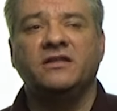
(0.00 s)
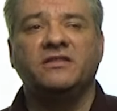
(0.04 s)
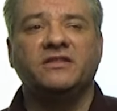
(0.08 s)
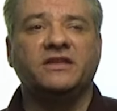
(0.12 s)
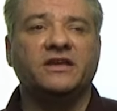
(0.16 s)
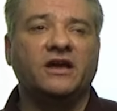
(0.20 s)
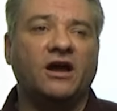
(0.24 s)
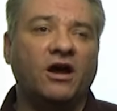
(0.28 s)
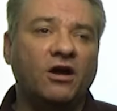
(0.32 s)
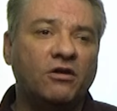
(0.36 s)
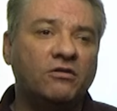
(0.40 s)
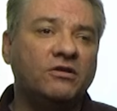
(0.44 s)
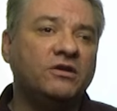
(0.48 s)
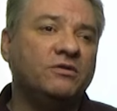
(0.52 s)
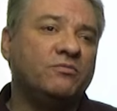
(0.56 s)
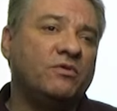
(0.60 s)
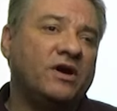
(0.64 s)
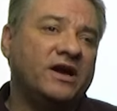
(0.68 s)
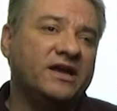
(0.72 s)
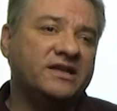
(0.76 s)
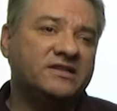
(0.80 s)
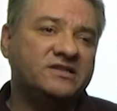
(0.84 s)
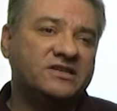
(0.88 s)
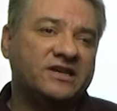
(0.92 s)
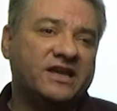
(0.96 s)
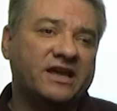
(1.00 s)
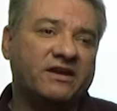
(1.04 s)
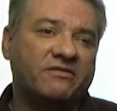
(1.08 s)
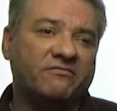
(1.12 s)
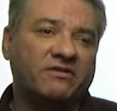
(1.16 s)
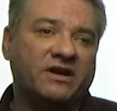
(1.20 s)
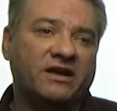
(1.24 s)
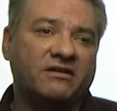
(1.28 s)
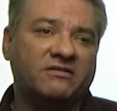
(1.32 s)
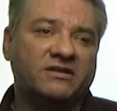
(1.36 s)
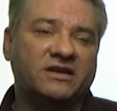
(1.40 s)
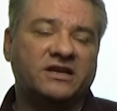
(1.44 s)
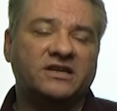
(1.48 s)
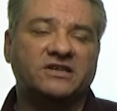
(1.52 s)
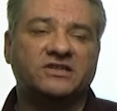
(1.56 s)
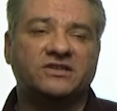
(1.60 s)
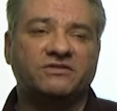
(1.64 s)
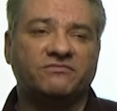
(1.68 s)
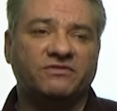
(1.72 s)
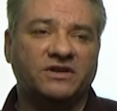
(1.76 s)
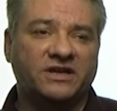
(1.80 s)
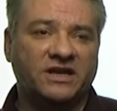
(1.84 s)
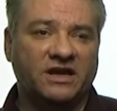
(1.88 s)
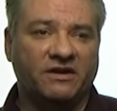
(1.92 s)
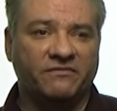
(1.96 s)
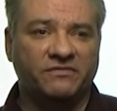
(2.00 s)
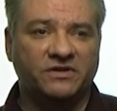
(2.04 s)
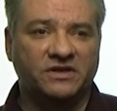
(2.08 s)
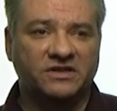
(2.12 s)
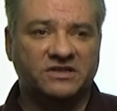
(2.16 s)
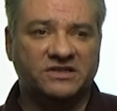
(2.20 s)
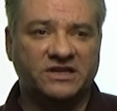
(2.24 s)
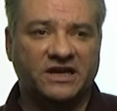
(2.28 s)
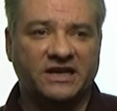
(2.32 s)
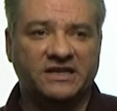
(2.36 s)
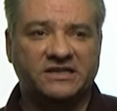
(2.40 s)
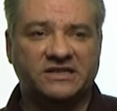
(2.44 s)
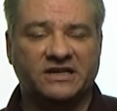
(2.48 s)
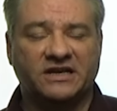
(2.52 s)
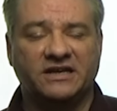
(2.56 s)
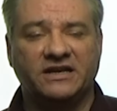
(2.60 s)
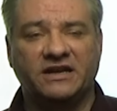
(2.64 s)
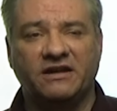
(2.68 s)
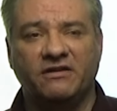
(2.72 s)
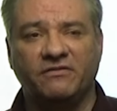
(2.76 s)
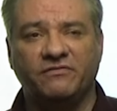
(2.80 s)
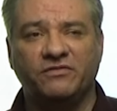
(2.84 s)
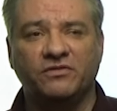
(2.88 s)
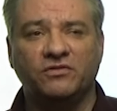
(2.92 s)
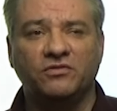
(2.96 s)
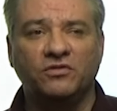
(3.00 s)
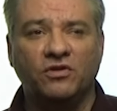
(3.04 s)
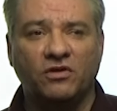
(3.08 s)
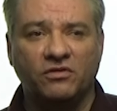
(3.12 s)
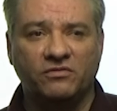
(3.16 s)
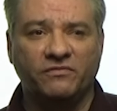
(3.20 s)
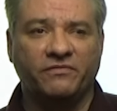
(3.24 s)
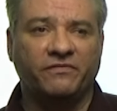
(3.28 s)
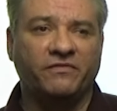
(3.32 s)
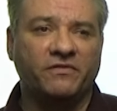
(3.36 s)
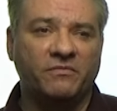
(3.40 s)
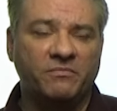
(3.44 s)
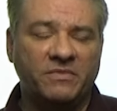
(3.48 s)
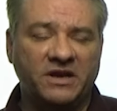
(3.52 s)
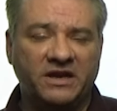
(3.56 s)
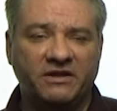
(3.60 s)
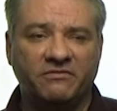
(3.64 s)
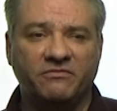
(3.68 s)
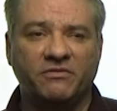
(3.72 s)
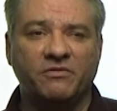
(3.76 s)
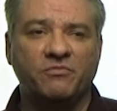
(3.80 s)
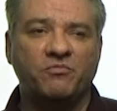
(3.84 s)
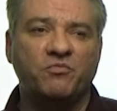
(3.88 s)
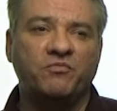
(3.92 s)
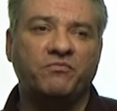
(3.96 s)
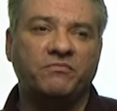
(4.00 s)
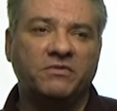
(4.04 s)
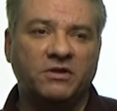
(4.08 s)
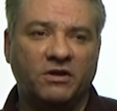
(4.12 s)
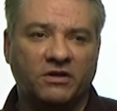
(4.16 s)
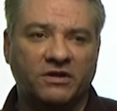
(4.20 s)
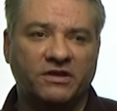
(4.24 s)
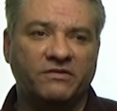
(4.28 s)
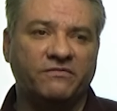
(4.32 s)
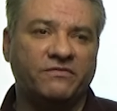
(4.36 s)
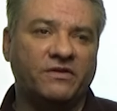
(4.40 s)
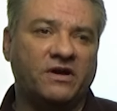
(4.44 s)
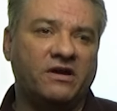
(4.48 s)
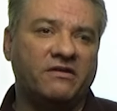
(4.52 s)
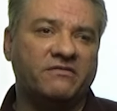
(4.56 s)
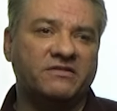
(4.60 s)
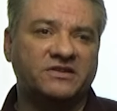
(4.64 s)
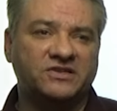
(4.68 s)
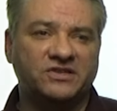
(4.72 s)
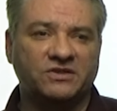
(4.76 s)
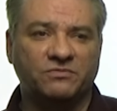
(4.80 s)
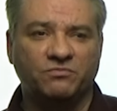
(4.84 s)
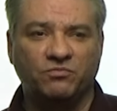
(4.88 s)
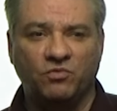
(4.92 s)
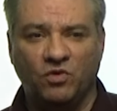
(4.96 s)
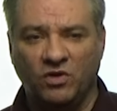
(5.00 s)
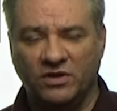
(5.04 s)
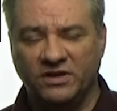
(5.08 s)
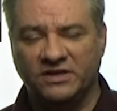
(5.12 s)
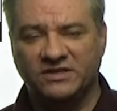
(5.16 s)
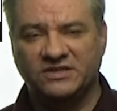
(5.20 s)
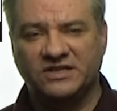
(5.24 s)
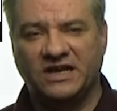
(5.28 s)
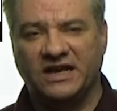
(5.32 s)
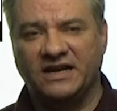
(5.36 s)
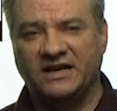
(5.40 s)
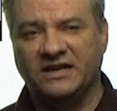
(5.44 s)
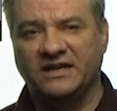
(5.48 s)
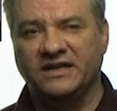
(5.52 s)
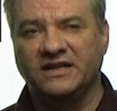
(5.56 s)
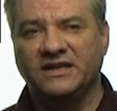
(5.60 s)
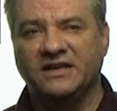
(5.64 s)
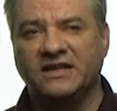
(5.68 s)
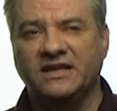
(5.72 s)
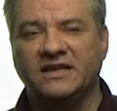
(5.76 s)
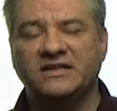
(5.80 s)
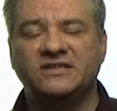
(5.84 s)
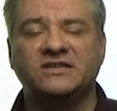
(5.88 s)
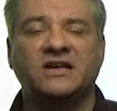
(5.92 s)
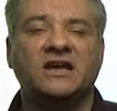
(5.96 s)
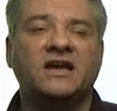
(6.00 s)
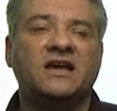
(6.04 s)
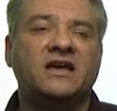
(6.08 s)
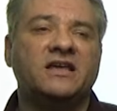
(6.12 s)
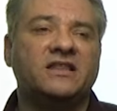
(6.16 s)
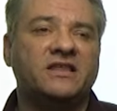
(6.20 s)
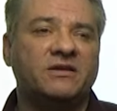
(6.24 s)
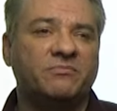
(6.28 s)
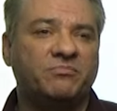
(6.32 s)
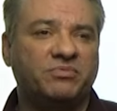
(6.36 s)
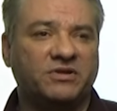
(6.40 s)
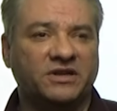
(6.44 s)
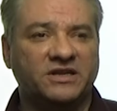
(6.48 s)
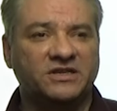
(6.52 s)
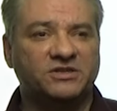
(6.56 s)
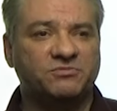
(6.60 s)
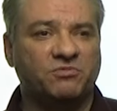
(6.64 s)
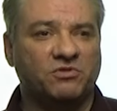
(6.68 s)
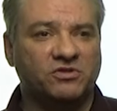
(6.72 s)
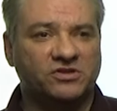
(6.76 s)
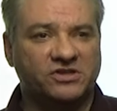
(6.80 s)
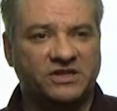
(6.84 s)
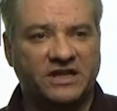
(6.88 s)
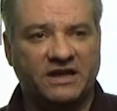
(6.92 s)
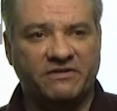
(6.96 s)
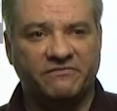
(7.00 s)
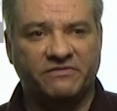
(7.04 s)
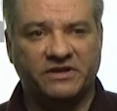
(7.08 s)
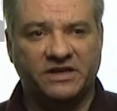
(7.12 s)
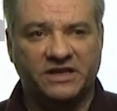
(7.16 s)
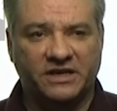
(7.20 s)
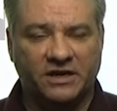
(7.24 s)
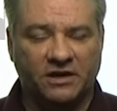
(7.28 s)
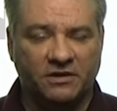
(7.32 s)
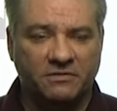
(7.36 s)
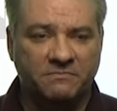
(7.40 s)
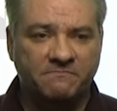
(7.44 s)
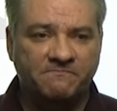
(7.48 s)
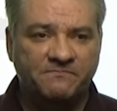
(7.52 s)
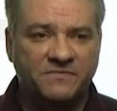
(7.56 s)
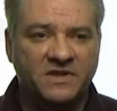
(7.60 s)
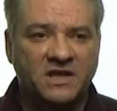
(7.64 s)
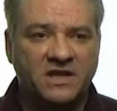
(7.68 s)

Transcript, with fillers: The only way to get around it is to recover your data. Now, if you're not familiar with virus and what exactly it is, then please watch that video.